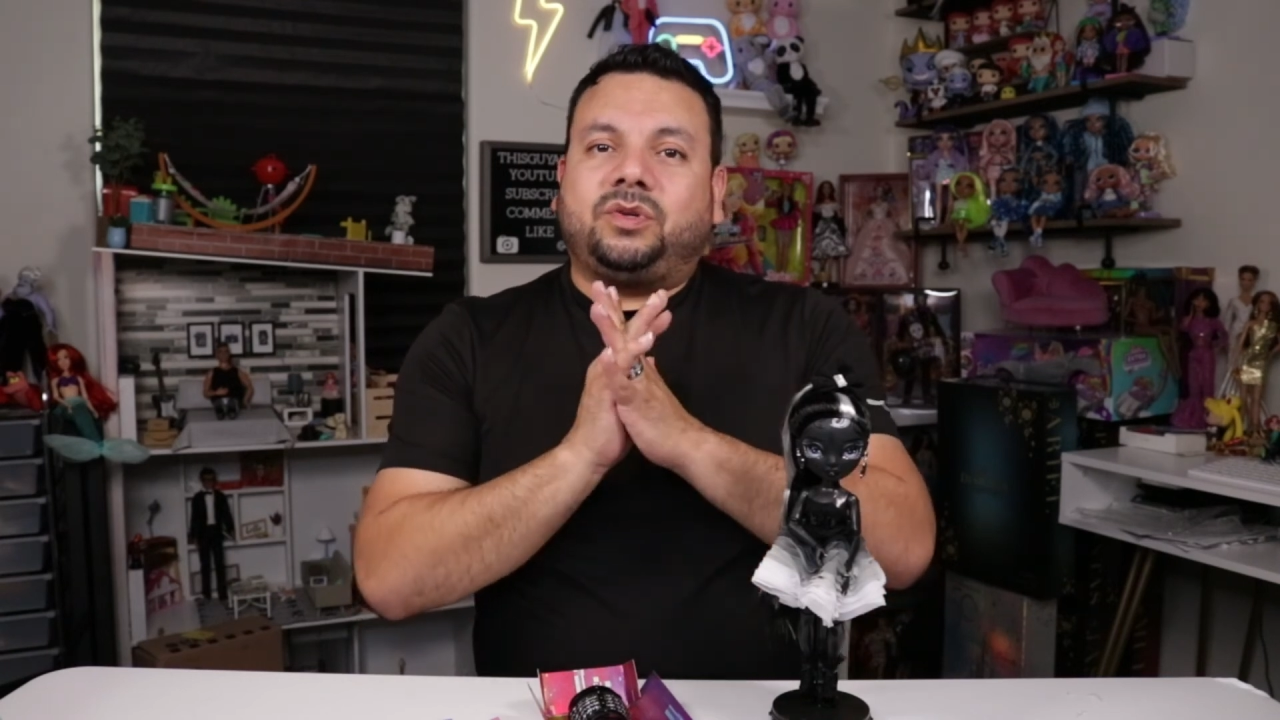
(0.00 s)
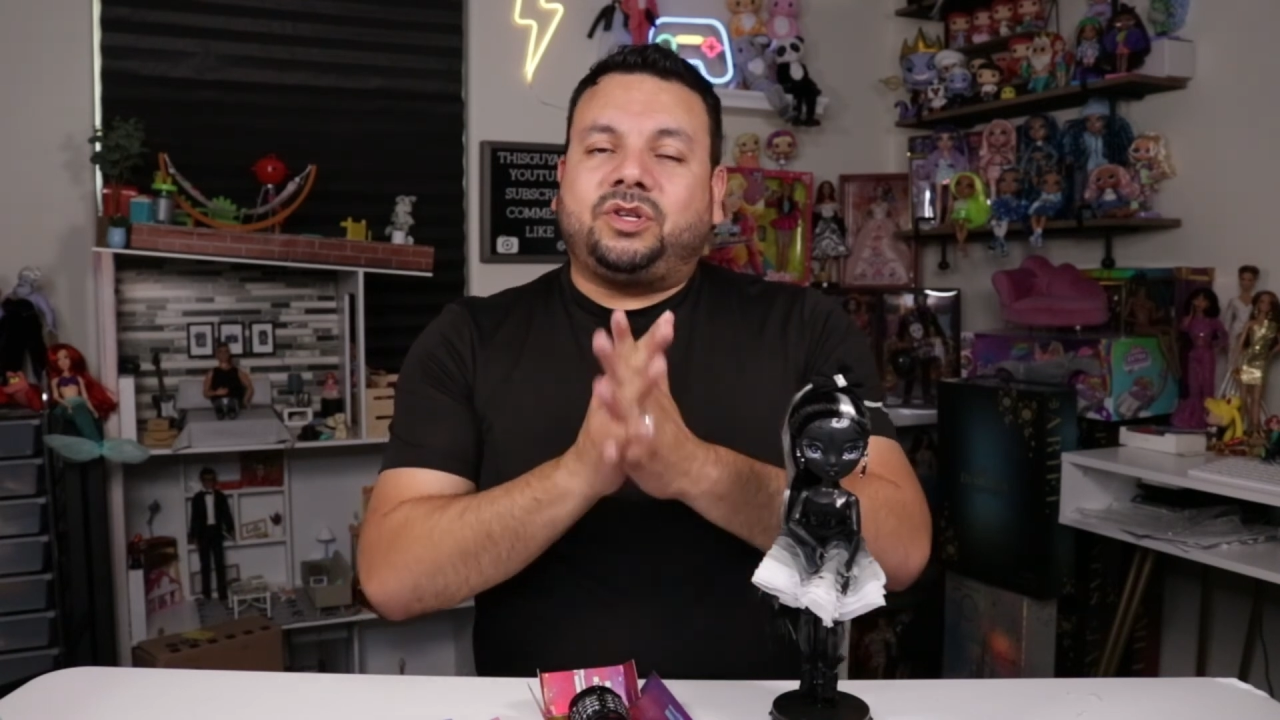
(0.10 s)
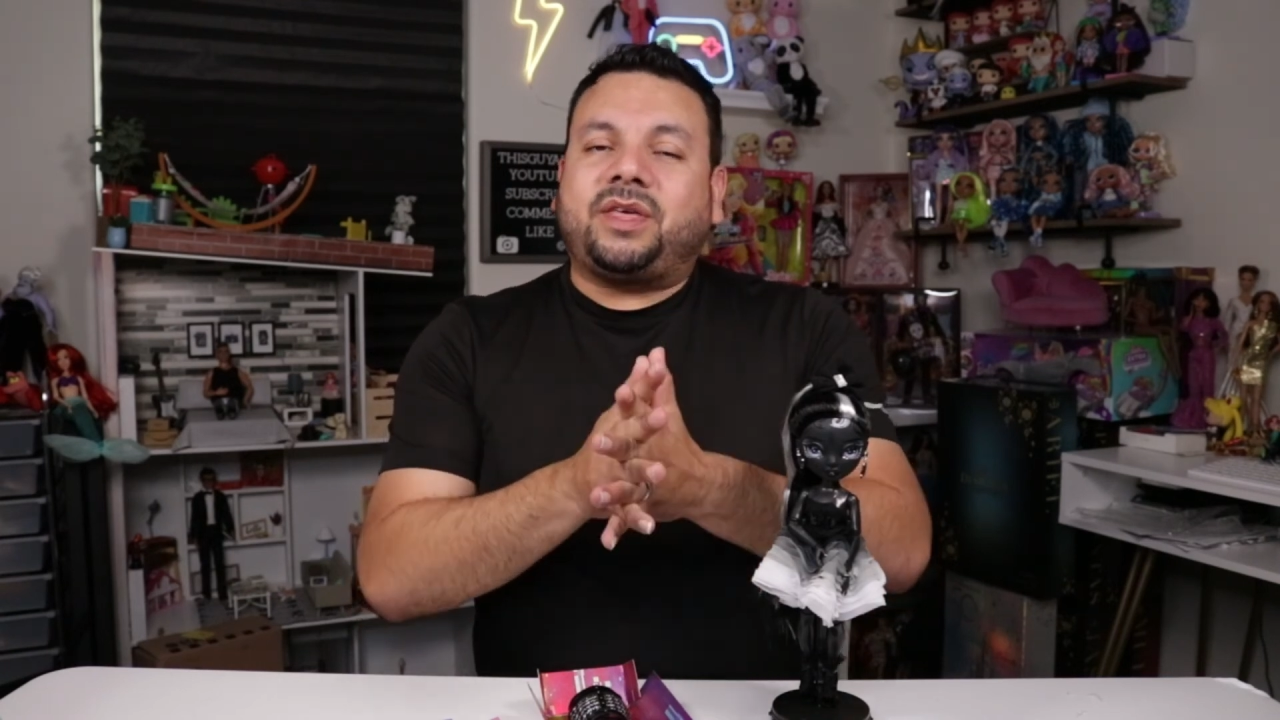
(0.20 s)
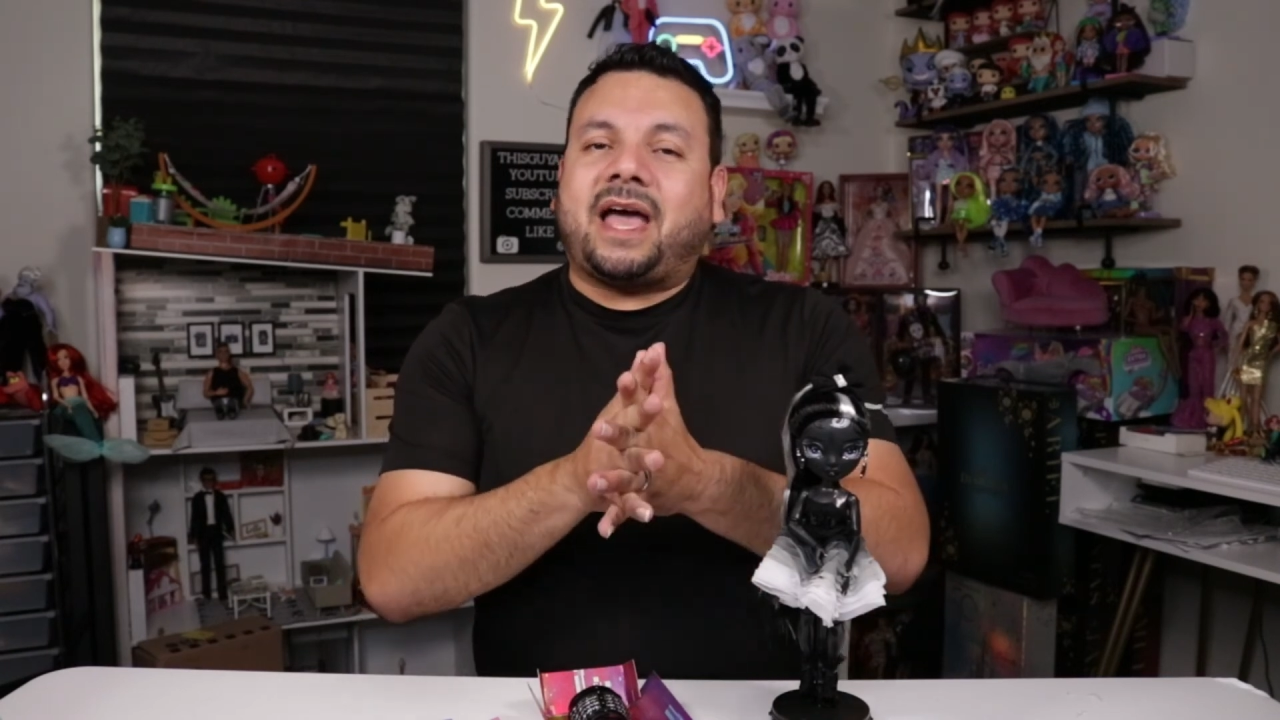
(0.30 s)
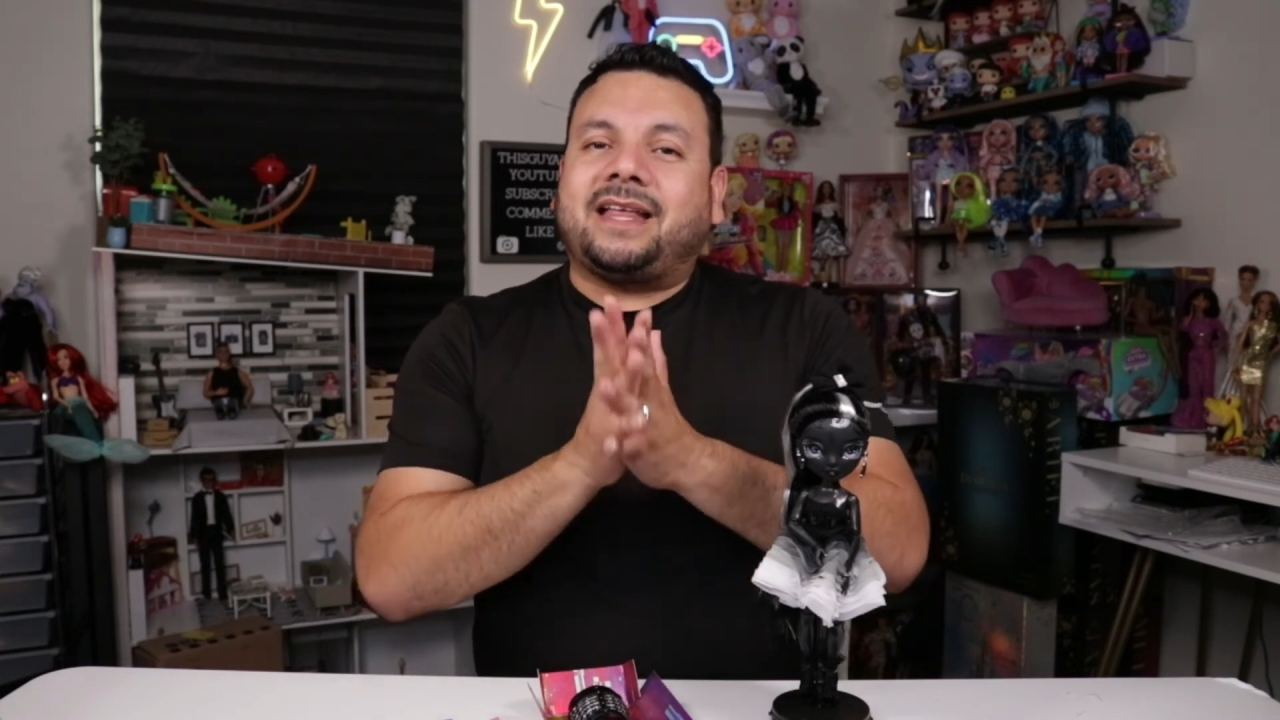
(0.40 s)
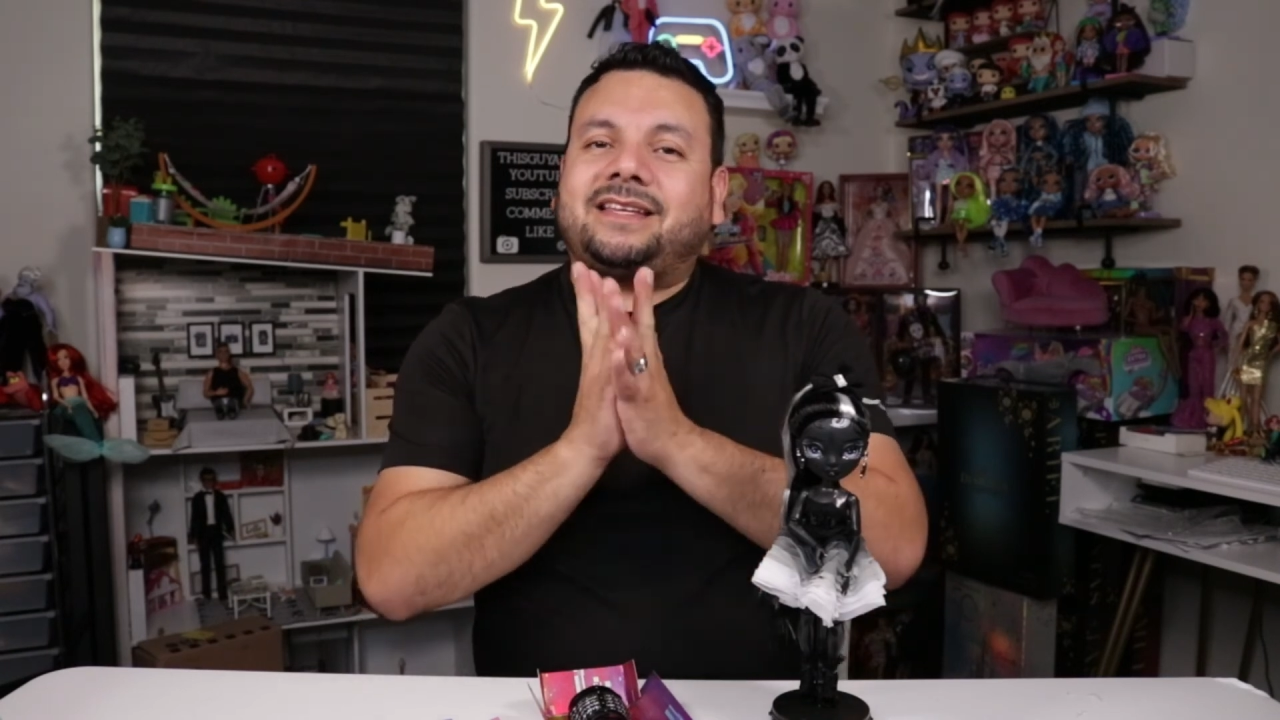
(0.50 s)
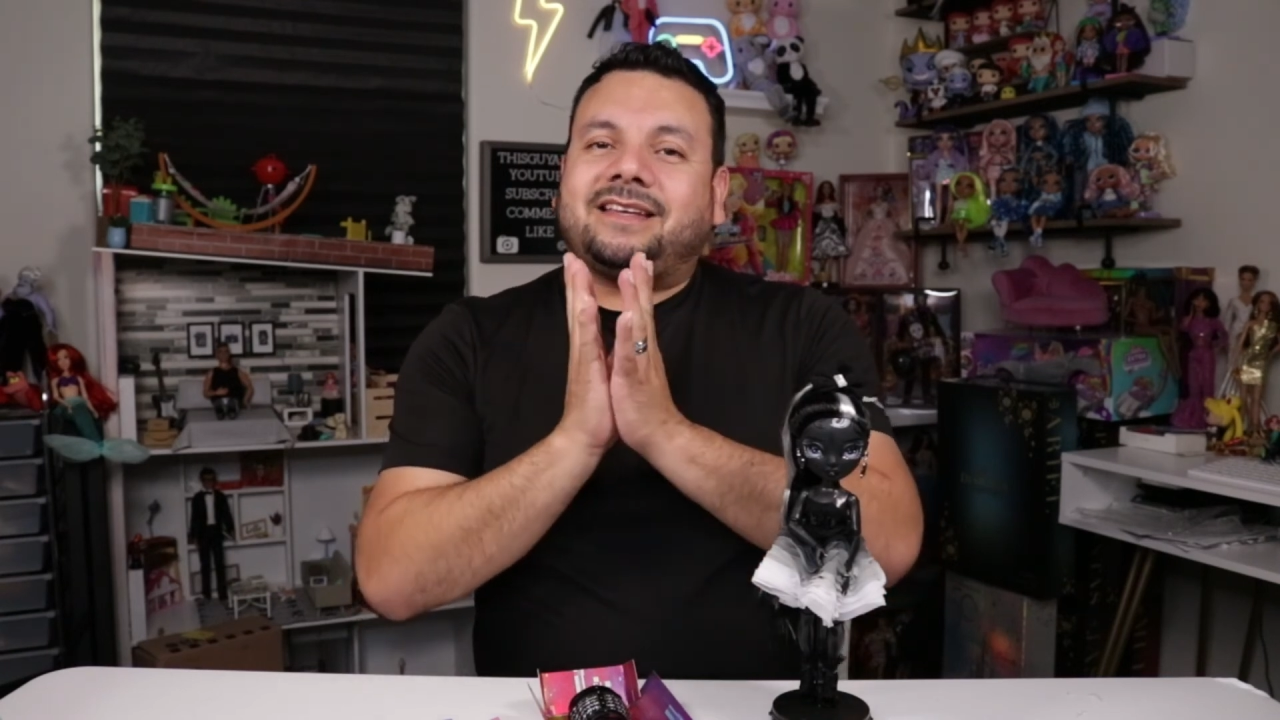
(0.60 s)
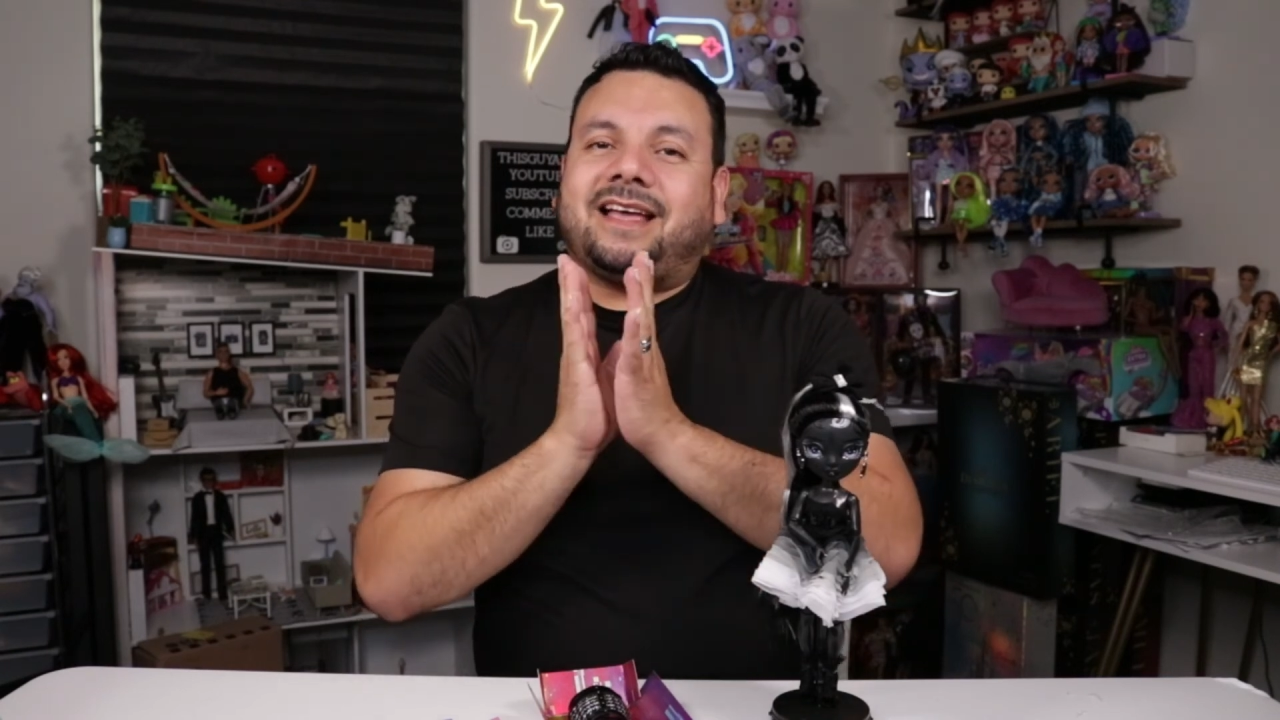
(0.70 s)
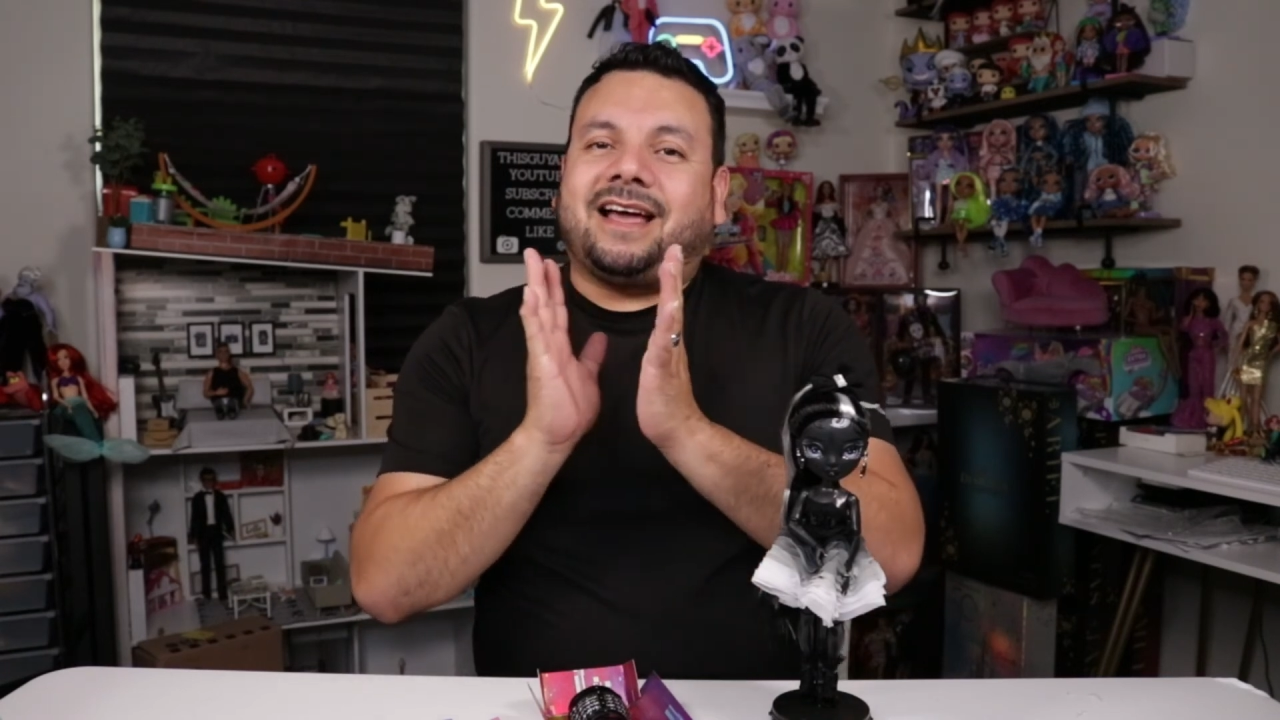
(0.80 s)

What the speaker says: do that.